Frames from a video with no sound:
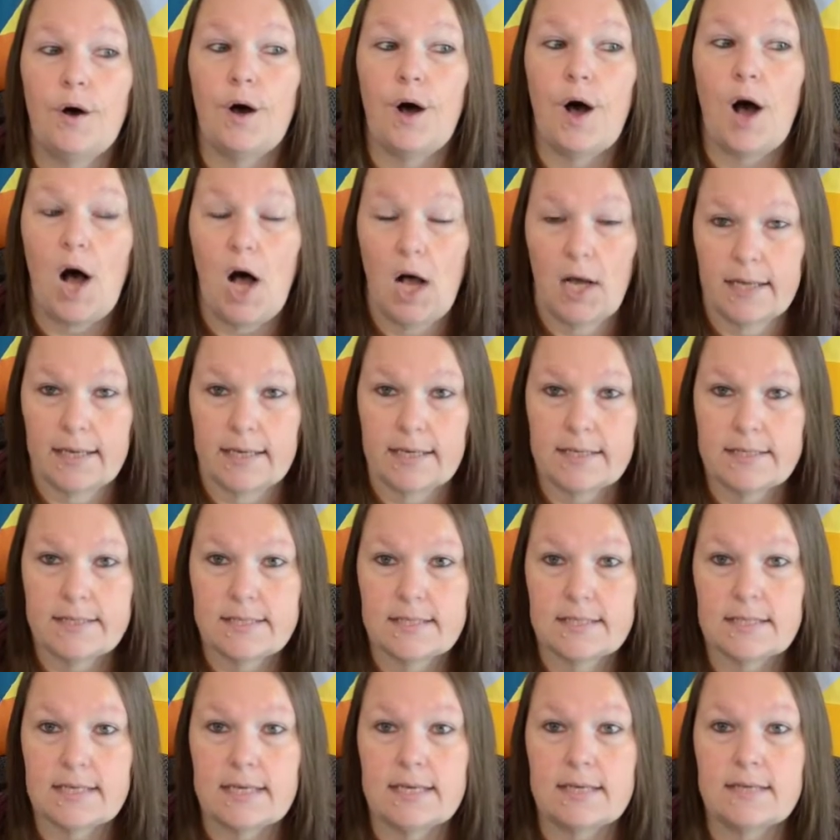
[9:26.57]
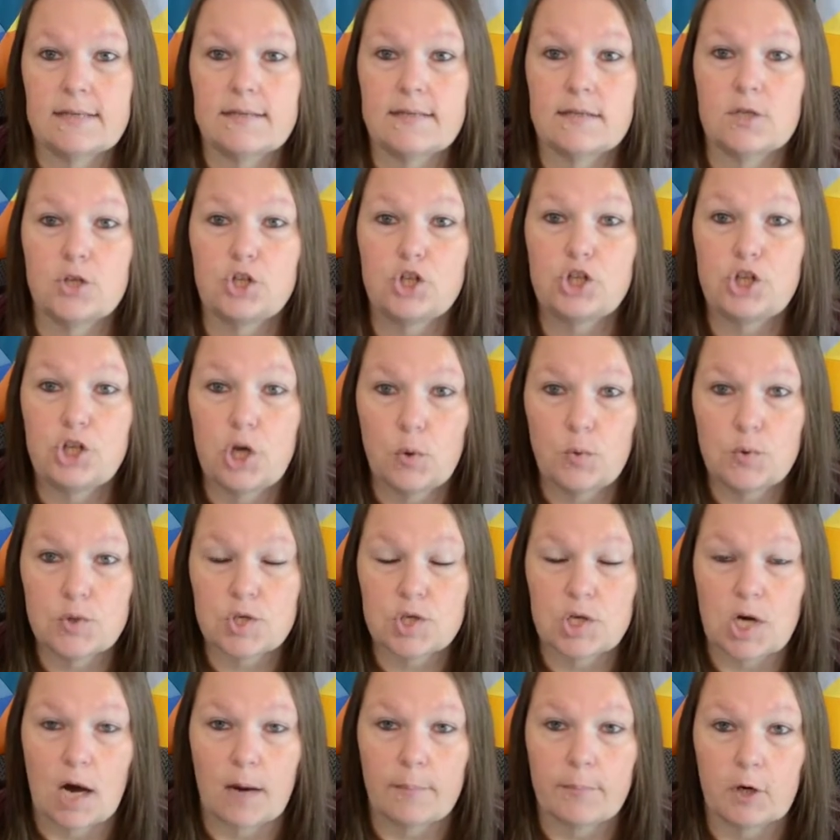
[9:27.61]
August is
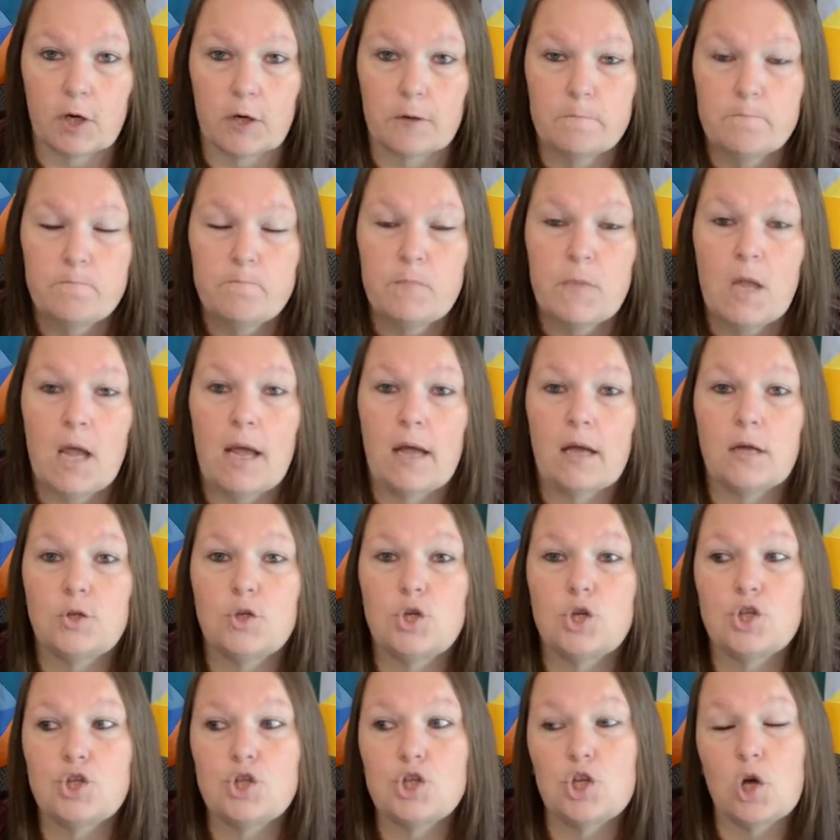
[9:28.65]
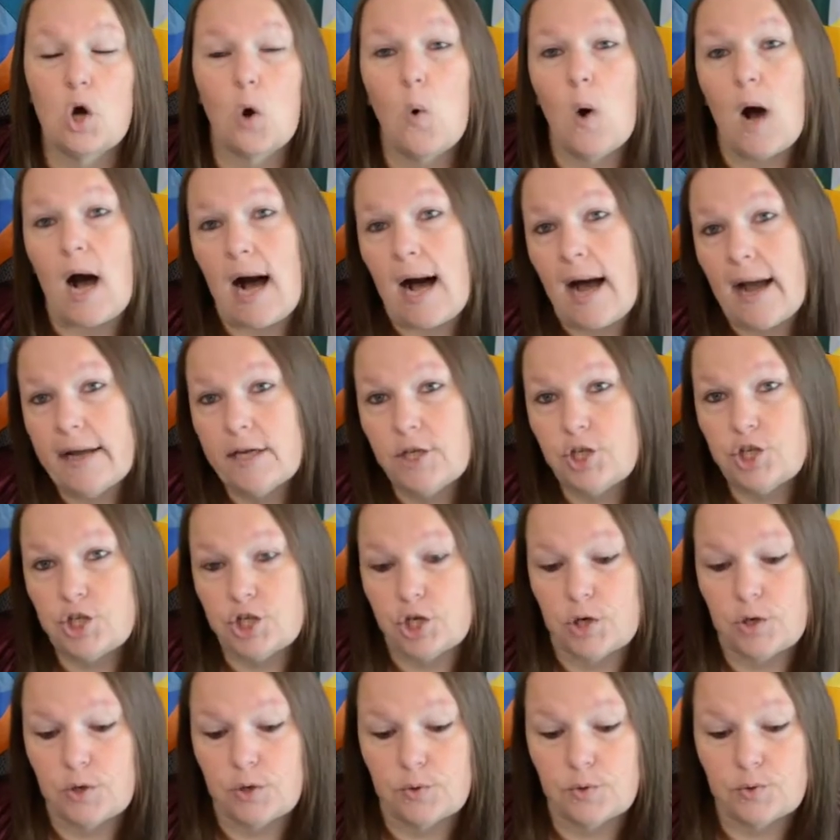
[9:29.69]
Showstopper. And so I
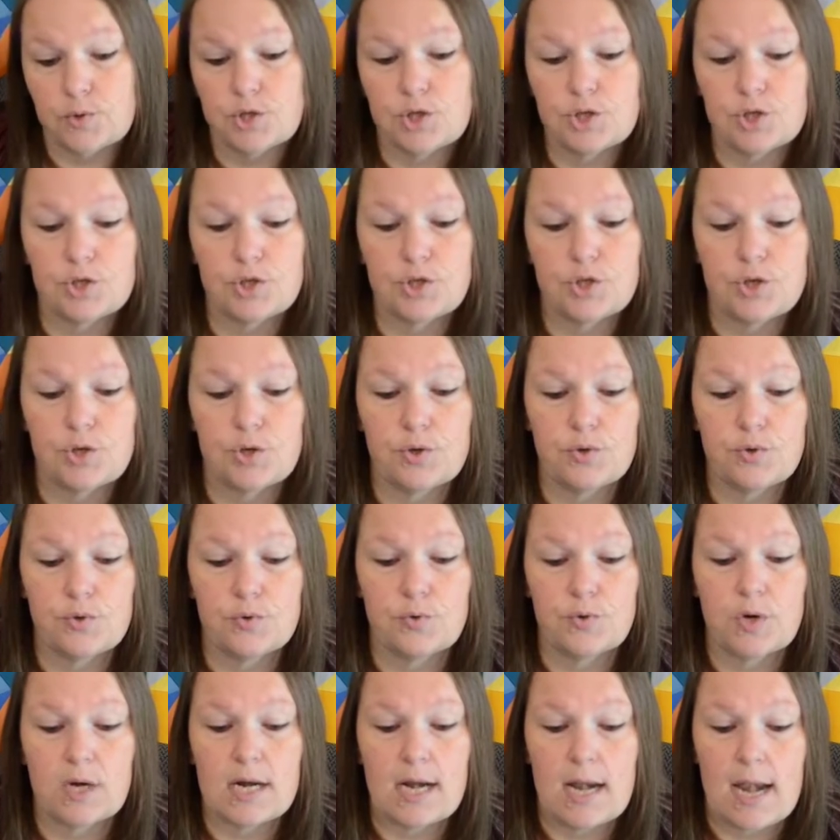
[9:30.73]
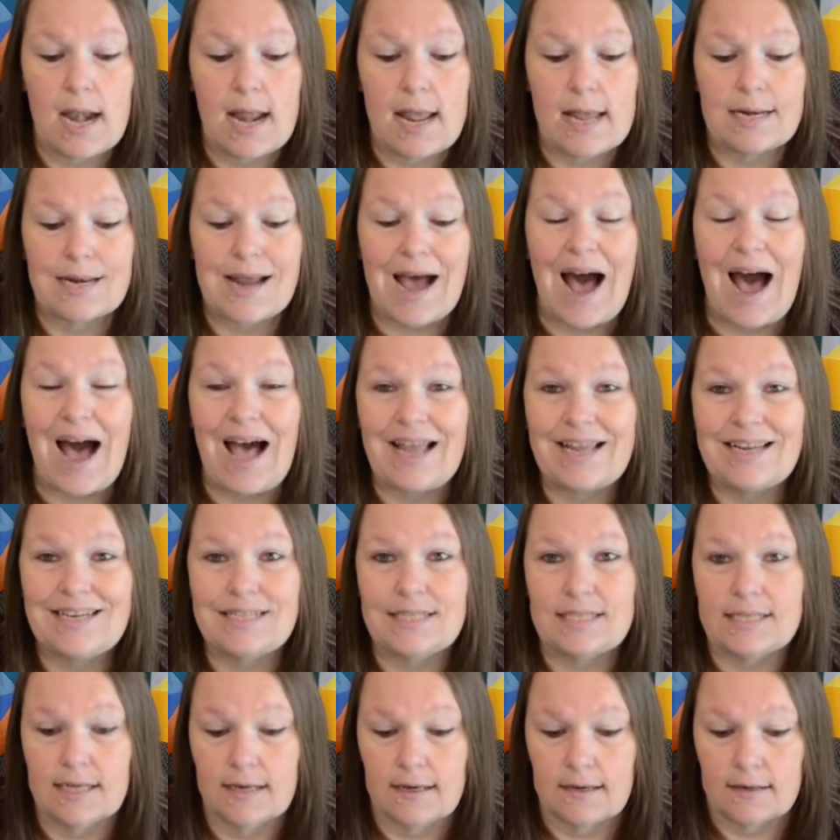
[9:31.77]
chose to knit
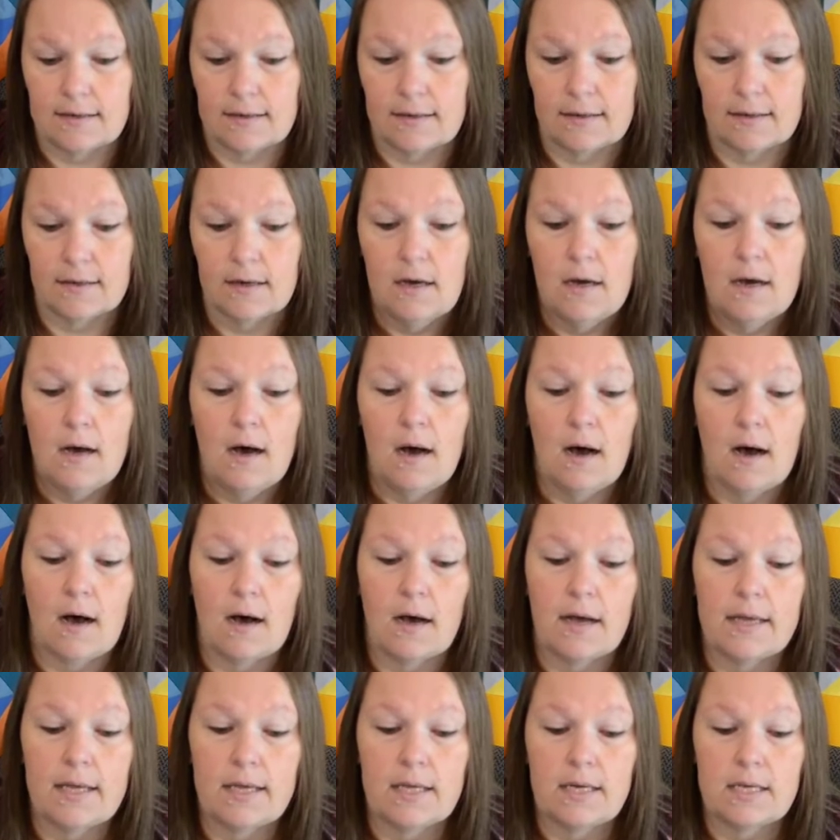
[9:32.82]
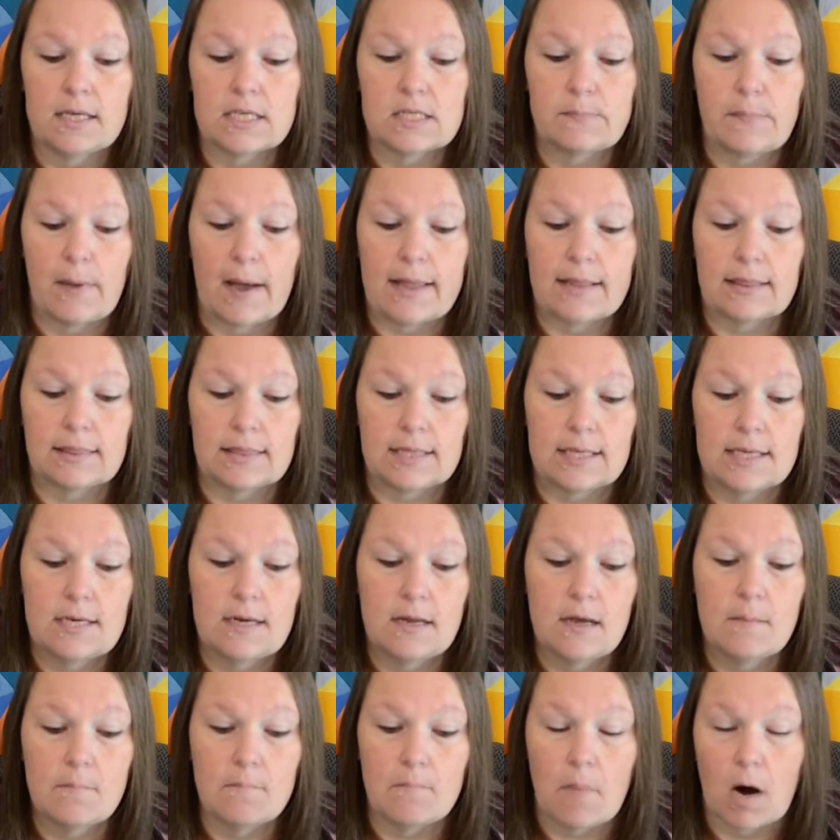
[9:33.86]
Idunn. It is by
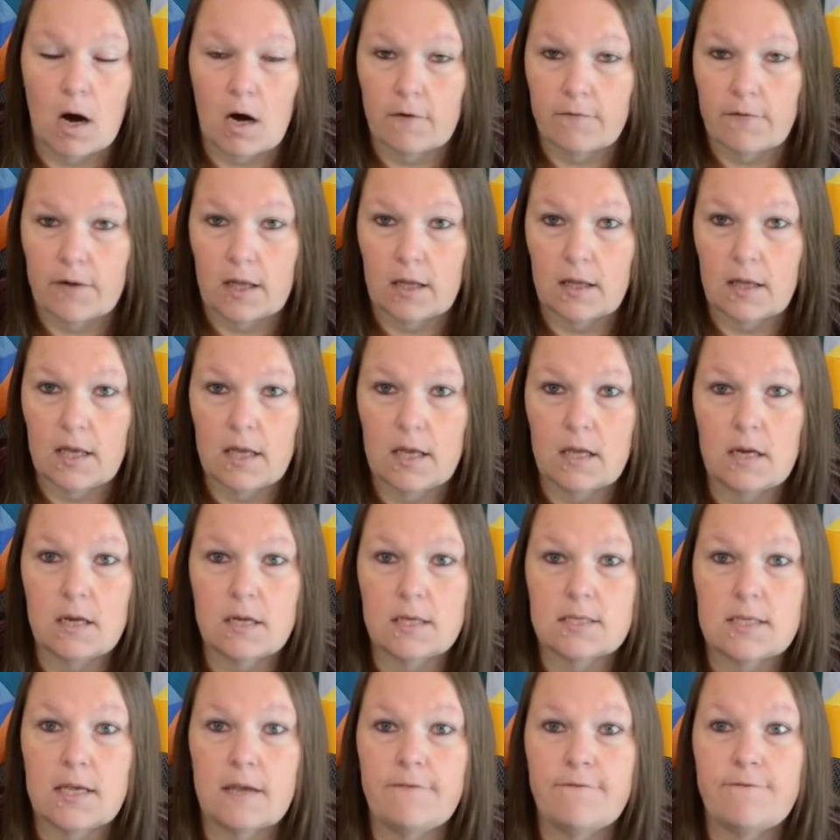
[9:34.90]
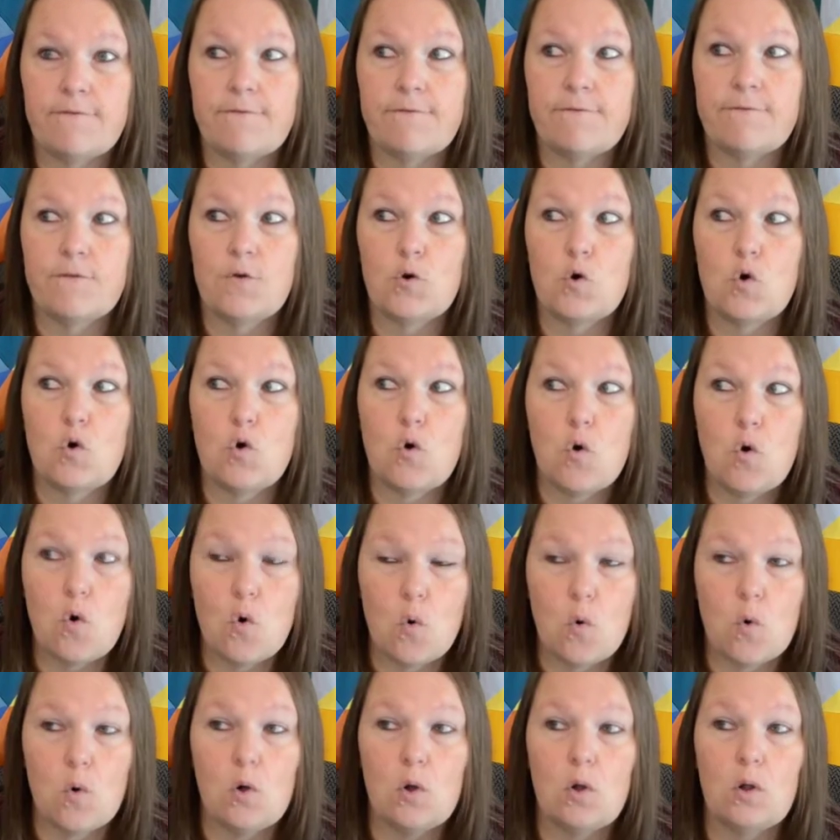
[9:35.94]
Linda Marveng. It is a
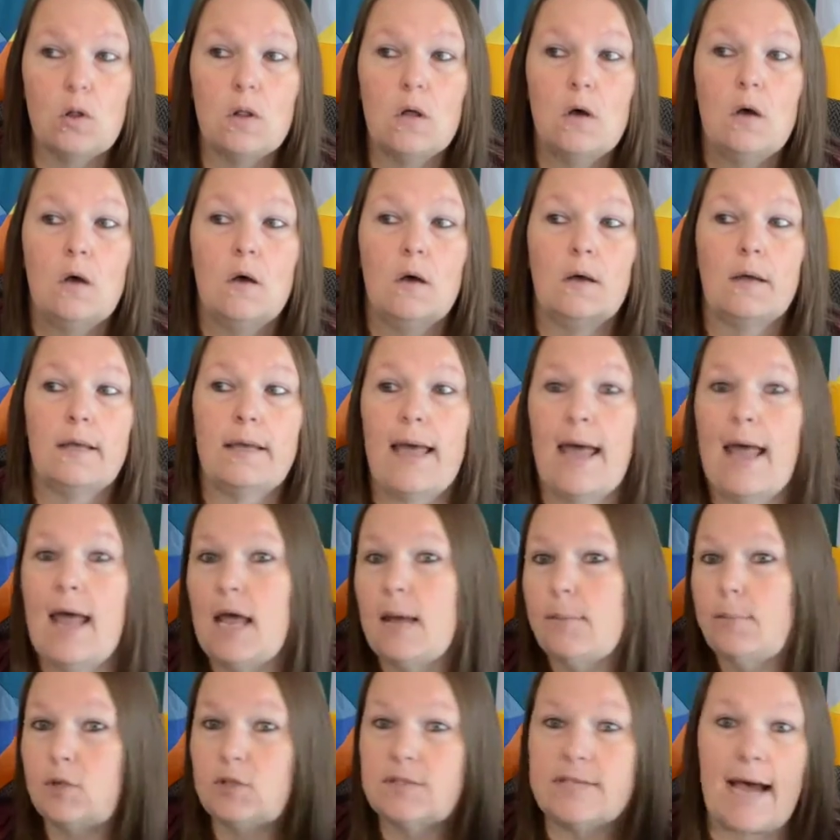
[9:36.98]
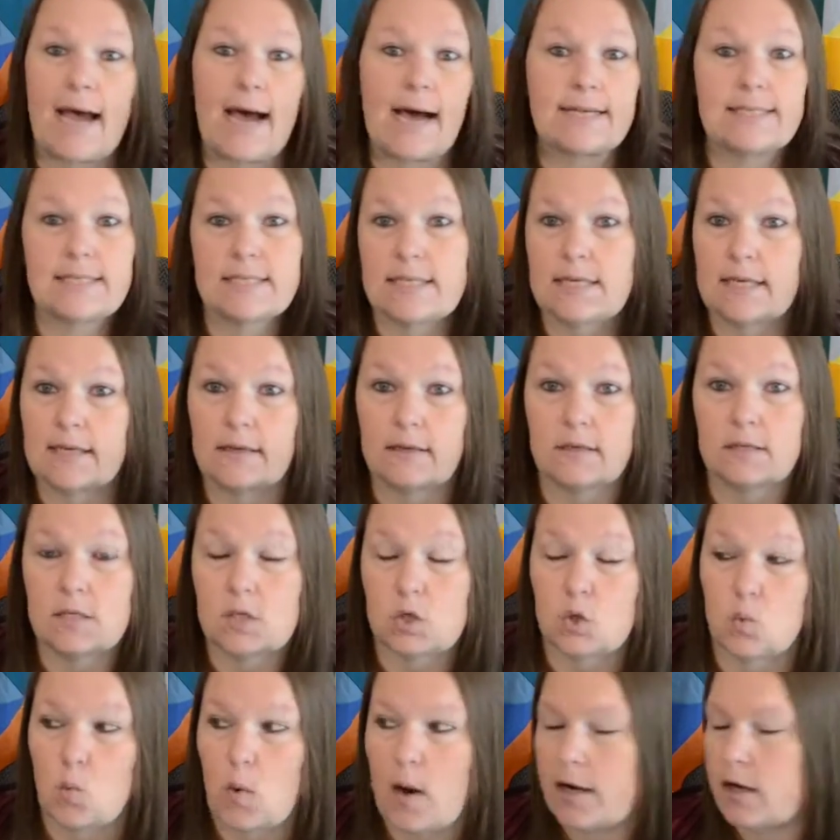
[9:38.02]
cool cable-tastic
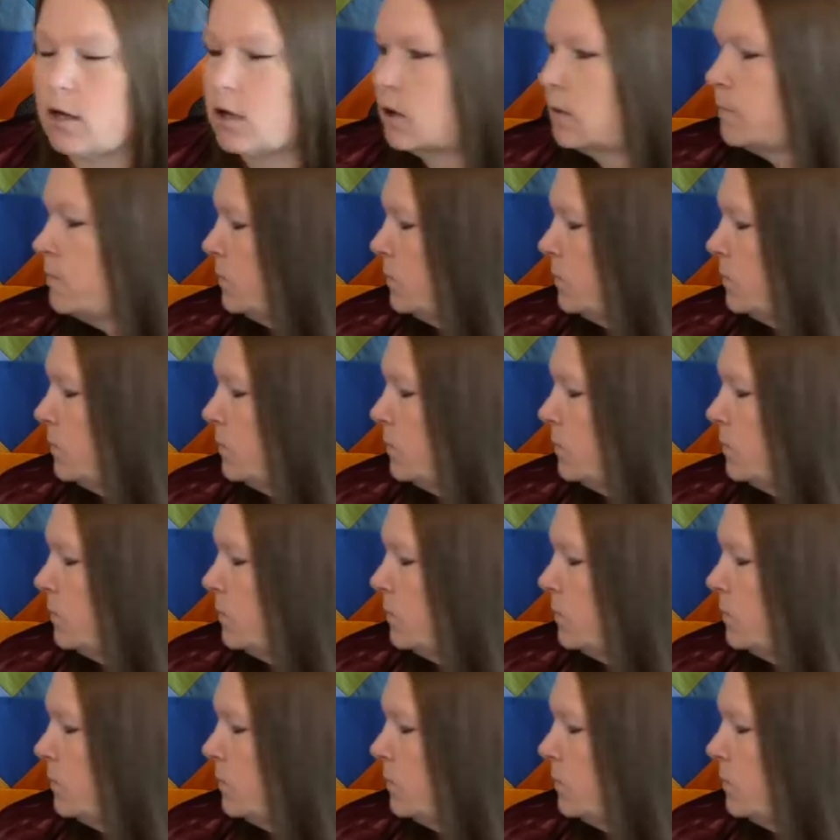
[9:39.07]
sweater.